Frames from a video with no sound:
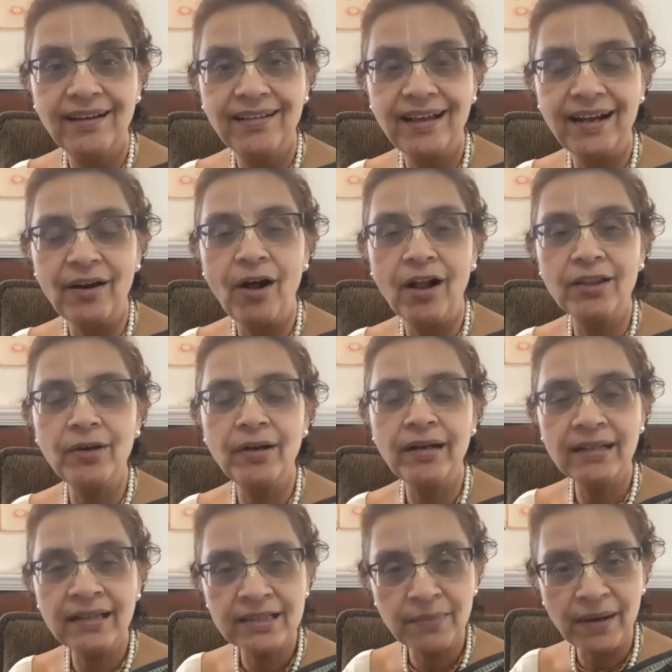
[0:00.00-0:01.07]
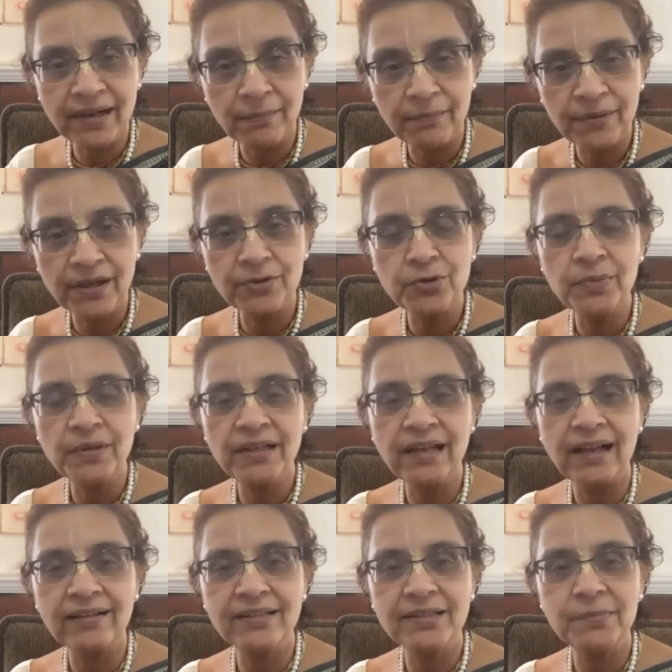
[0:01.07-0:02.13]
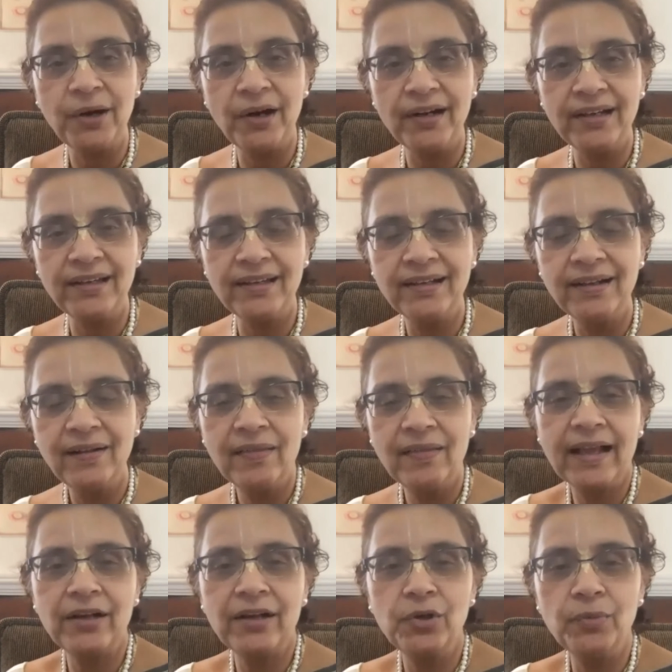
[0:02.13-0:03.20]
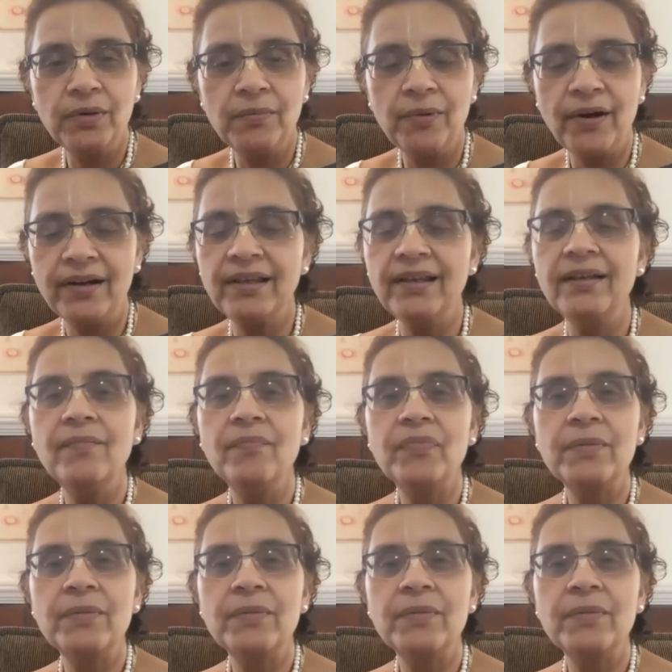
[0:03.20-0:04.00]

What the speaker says: That although this might appear to be like this body, like a human body,